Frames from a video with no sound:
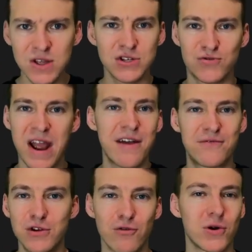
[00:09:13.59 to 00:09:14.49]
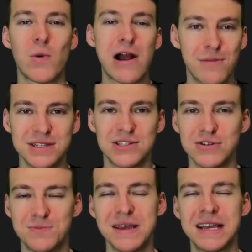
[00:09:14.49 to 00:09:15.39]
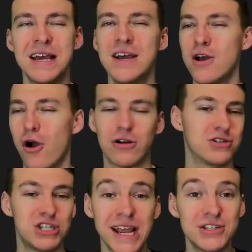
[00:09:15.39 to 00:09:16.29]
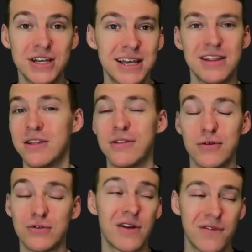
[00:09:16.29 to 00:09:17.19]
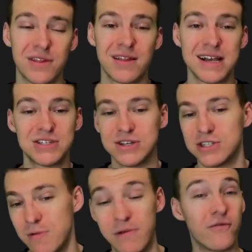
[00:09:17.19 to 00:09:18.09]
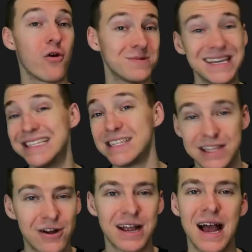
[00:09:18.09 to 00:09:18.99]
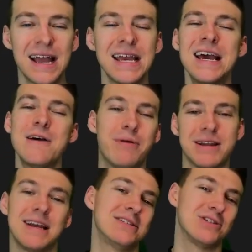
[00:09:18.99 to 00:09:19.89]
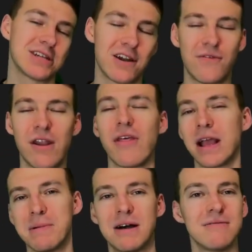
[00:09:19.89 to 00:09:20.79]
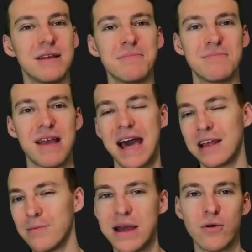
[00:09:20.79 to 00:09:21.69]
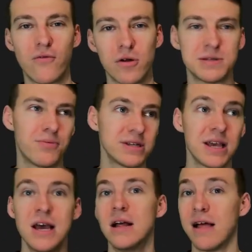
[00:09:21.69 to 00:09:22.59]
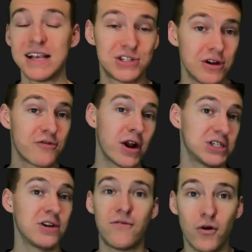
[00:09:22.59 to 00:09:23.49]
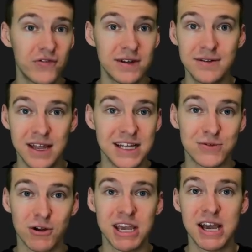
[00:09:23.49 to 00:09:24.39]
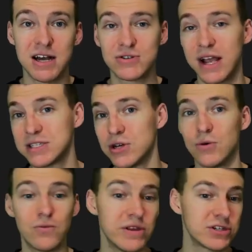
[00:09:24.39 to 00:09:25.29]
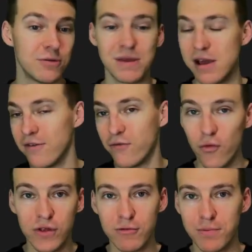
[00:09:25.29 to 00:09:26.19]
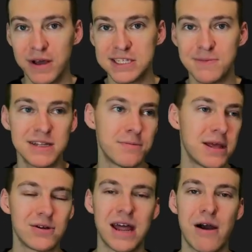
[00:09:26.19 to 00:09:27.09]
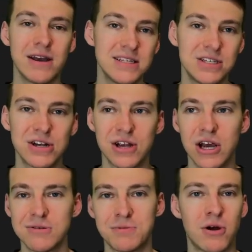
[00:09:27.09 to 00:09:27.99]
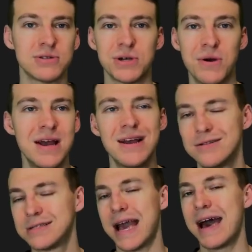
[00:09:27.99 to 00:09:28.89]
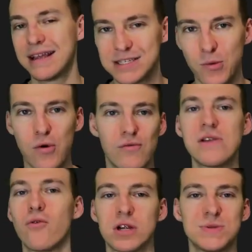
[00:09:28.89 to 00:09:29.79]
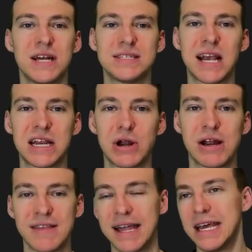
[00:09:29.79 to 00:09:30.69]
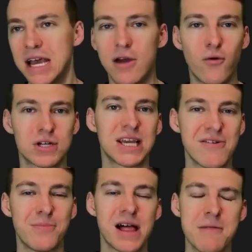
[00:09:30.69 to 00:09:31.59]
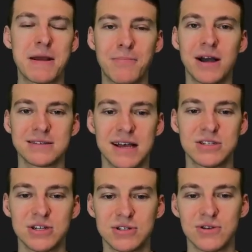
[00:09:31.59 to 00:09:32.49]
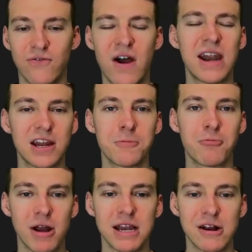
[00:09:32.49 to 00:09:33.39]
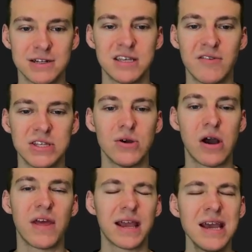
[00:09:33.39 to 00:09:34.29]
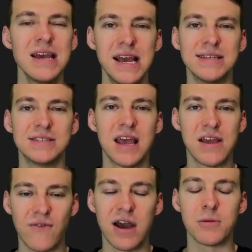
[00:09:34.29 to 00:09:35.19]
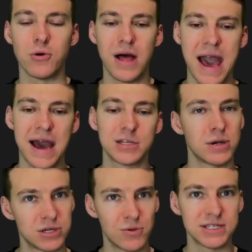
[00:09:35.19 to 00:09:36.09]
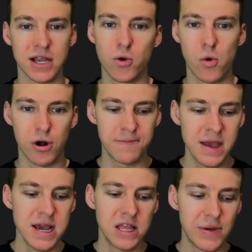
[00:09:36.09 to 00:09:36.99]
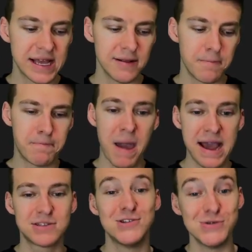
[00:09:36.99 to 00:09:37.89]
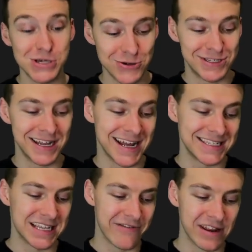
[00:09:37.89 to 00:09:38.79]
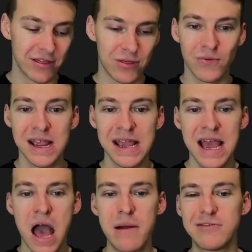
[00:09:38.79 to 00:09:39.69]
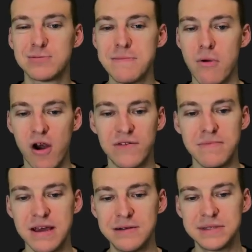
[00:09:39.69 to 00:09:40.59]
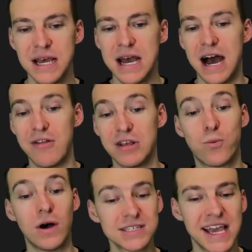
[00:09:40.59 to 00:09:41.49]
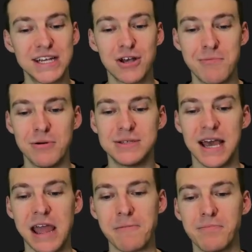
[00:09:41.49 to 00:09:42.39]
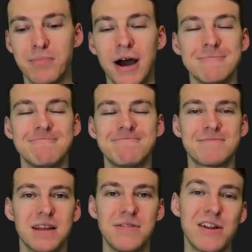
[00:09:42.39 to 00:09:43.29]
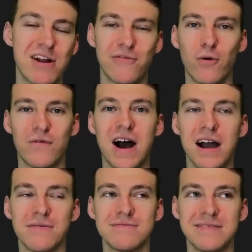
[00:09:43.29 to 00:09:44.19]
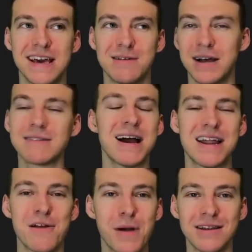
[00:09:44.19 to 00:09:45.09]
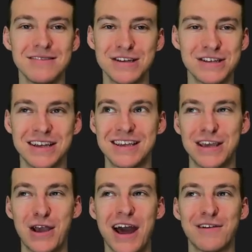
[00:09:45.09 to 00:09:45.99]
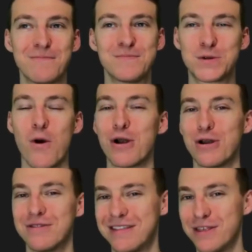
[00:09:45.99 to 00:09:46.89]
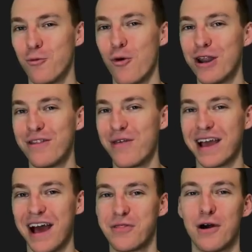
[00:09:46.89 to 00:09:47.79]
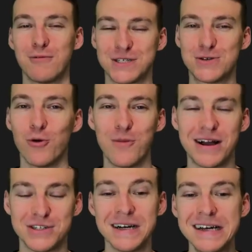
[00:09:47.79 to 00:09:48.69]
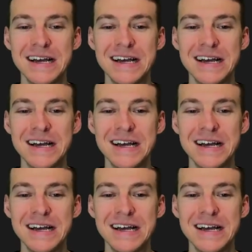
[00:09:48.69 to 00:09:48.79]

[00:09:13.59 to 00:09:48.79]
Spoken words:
draft requirements, so to speak, are changing and then they're different than last year, so maybe Forbes isn't their guy, but it's just kind of fun to think about them adding Emmanuel Forbes. And plus, last year of Christian Fulton and his rookie contract, so this could be a Fulton replacement depending on how his year goes, but also just adding some more reinforcement from that secondary that unfortunately gave up a lot of big plays last year. So finding an upgrade here at 72, I think, is a valuable add, especially when it's at corner. Then we get back to Houston at 73. I don't know if this be Marvin Mims. This was Kayshon Boutte, but Then you ran a 4.5, and I'm like, nah, never mind. You kind of squandered the one thing I thought was cool about you.